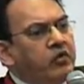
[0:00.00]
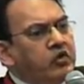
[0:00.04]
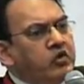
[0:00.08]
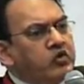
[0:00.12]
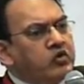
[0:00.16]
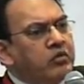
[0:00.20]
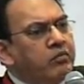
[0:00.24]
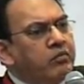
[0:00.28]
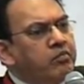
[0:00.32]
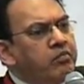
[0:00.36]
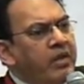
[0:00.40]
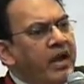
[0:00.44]
We
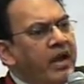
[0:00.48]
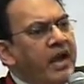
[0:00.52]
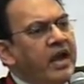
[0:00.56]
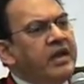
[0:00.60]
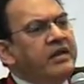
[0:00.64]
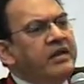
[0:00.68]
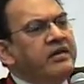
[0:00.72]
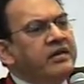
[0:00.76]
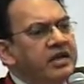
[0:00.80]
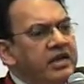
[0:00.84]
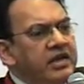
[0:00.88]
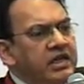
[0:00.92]
should
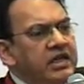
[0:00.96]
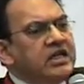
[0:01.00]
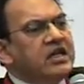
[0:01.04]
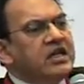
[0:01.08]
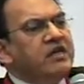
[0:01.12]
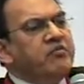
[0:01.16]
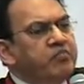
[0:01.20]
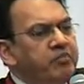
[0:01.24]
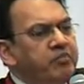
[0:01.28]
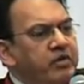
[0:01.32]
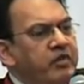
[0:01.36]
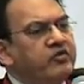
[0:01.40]
ban any
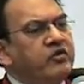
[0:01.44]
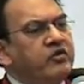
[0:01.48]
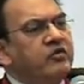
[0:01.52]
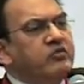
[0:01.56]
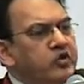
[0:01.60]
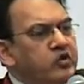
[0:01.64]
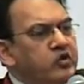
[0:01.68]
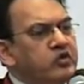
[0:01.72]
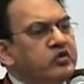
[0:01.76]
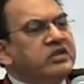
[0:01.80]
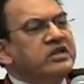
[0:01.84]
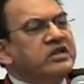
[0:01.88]
MP from
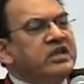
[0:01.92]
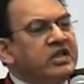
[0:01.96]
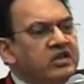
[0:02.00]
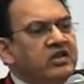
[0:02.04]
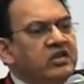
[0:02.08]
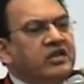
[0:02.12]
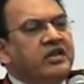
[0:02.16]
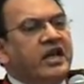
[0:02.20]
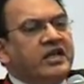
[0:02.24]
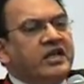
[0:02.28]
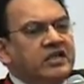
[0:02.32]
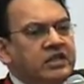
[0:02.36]
using
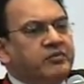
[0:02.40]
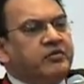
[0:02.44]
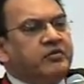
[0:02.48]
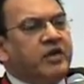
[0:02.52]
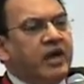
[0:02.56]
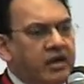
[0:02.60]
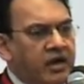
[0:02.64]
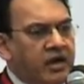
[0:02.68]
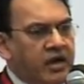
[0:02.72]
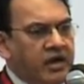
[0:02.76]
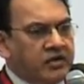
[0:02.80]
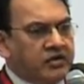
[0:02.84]
anything except
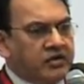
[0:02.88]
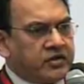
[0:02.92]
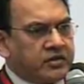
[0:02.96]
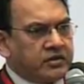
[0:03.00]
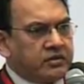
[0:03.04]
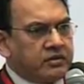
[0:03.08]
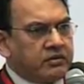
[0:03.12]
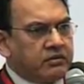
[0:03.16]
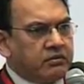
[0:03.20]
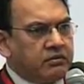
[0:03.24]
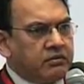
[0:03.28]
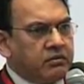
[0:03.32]

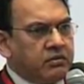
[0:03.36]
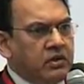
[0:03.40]
Akash.